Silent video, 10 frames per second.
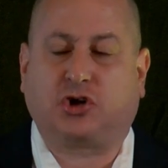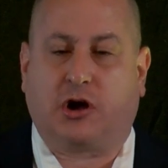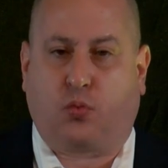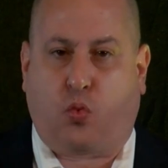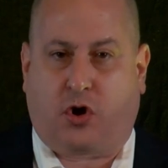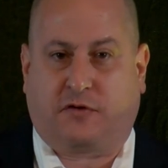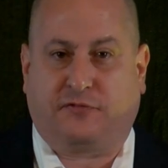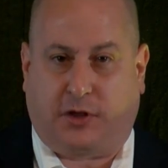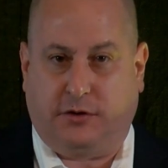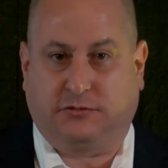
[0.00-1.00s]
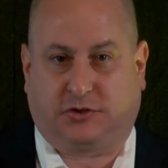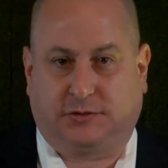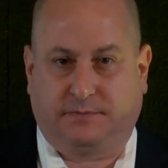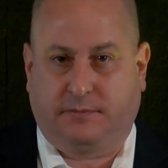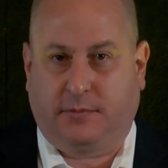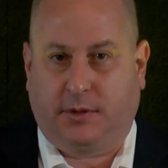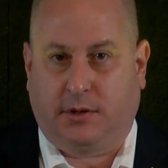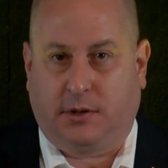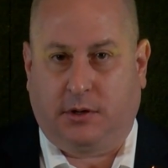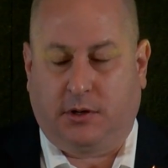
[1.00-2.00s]
on workflows.
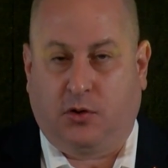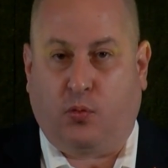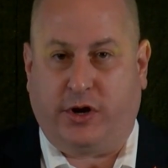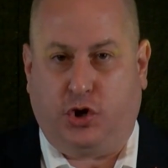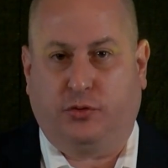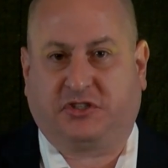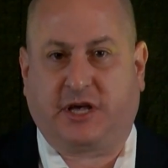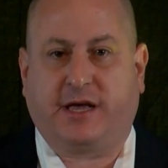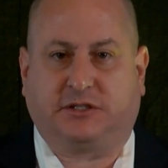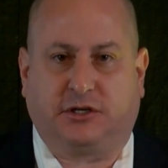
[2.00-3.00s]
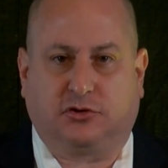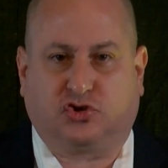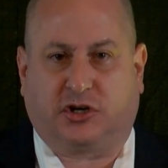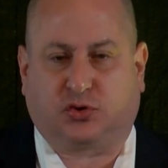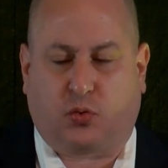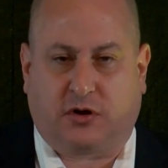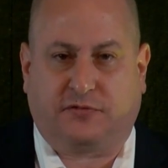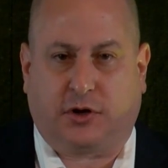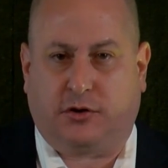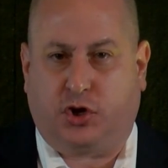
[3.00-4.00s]
When you say a zero trust
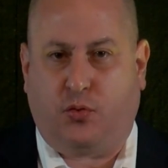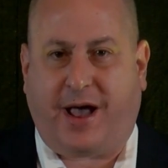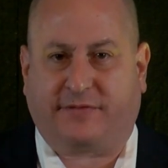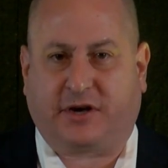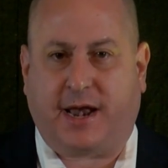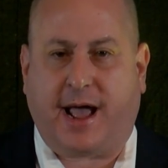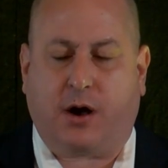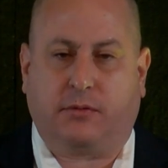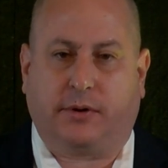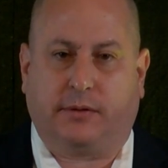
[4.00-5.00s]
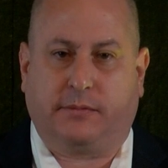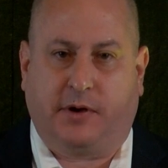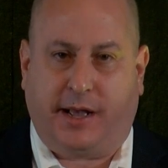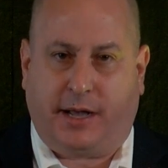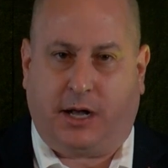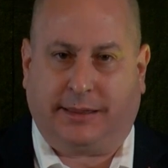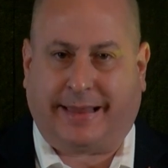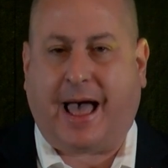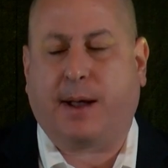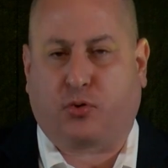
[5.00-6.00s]
workflow, you have to now
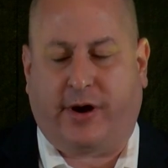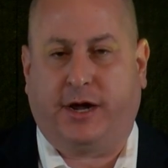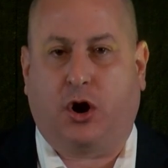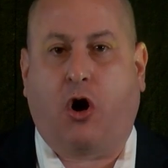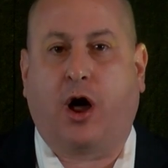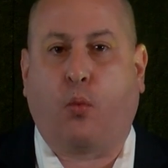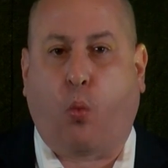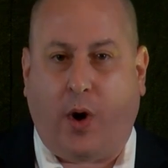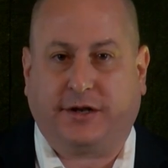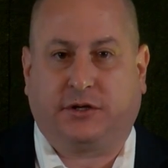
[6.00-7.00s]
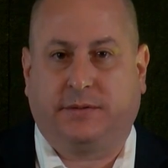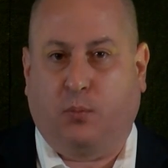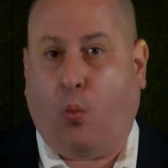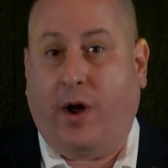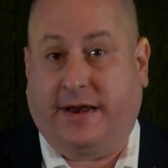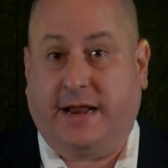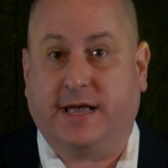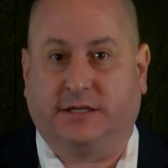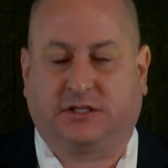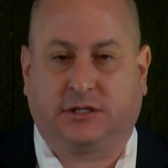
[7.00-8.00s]
elaborate on what it
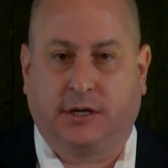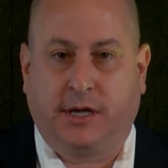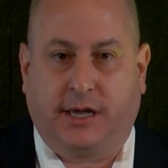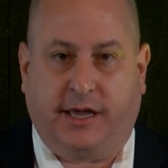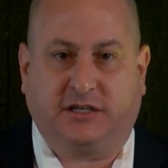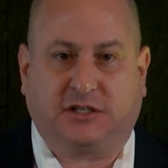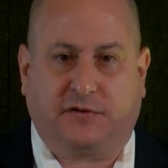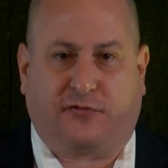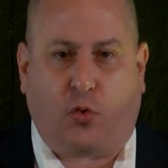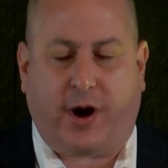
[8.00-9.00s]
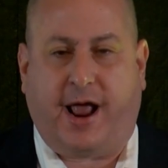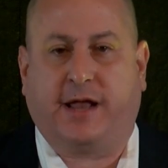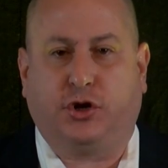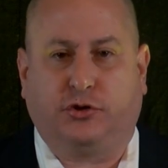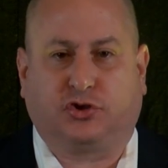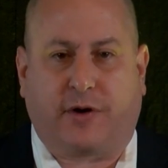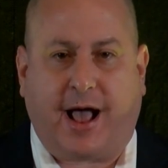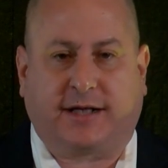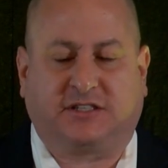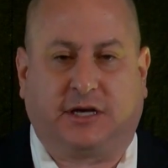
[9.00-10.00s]
is. Is it for end user
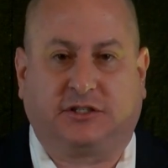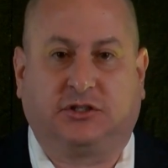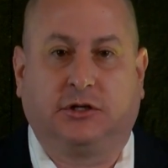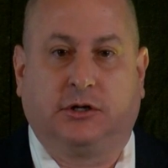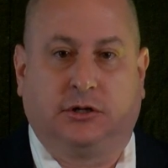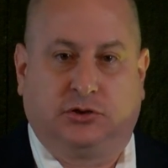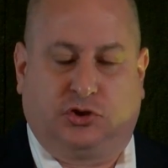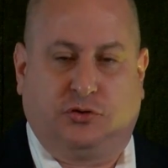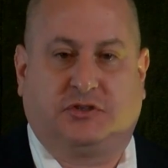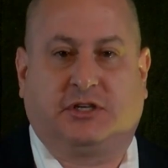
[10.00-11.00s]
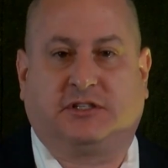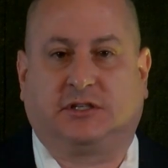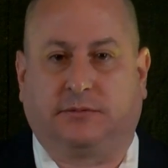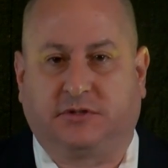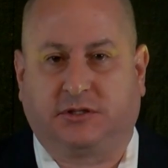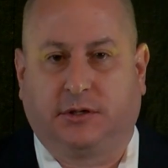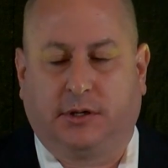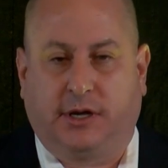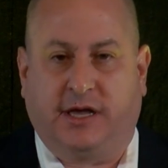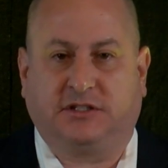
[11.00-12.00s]
access to systems?
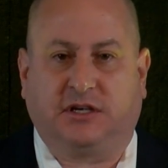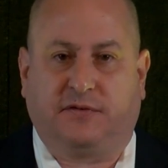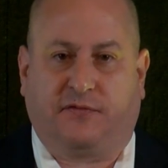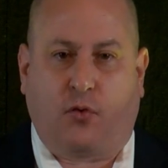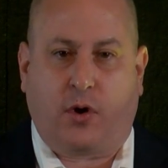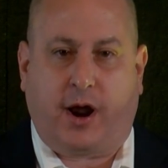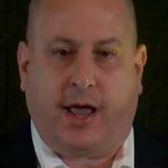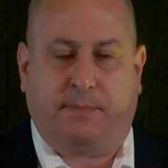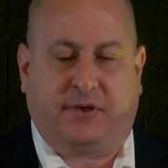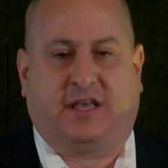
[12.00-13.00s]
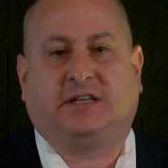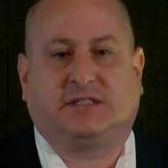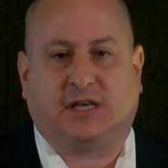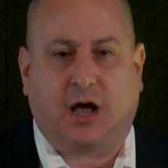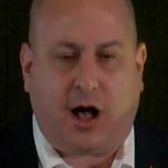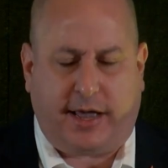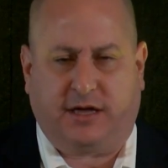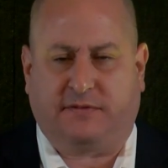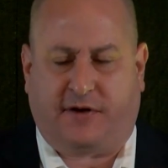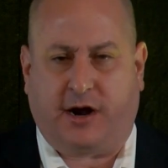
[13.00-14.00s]
Is it for a PCI
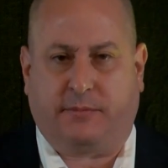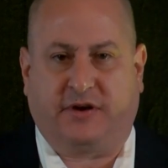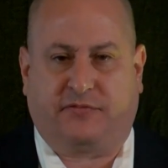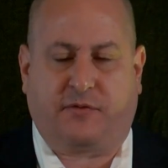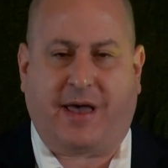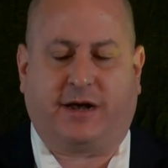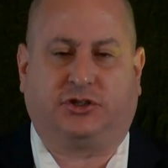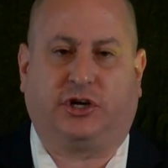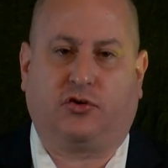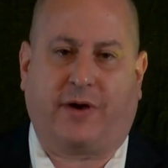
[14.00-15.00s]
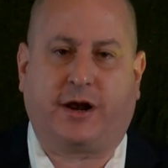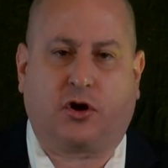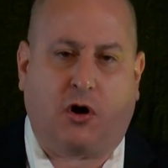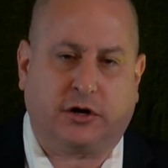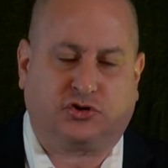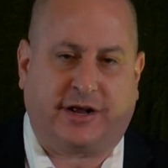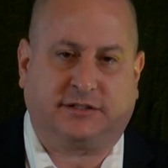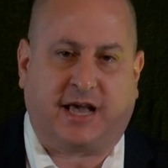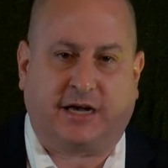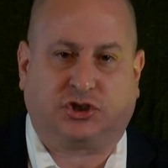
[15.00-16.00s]
environment for managing credit card
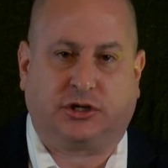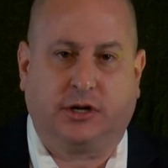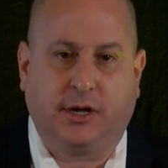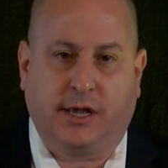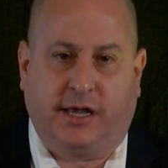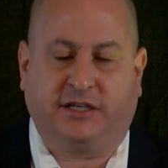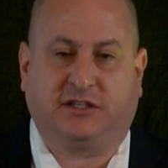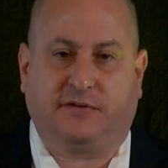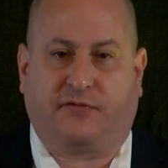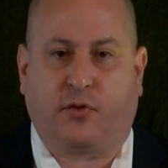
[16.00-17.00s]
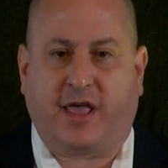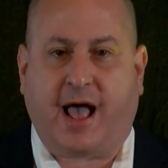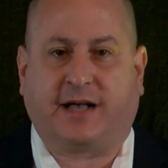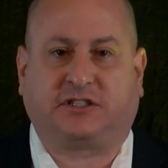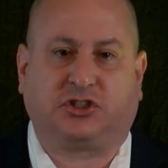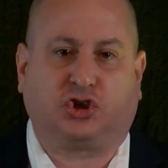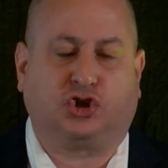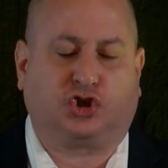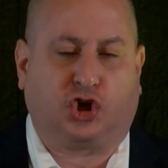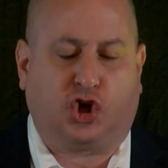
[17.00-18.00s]
transaction? Is it for the access to
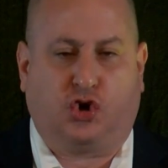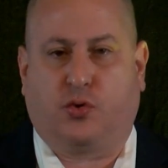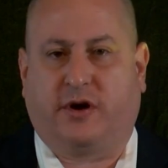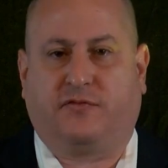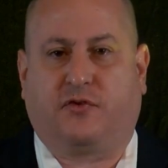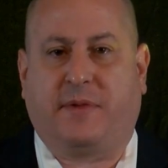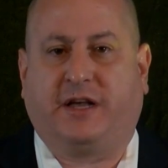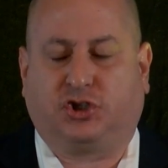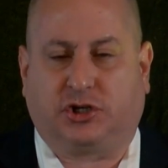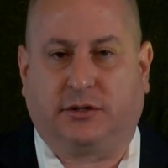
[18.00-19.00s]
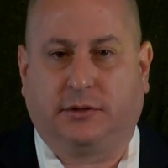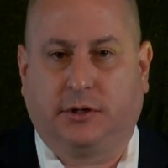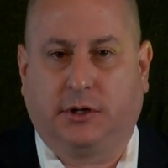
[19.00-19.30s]
secure information?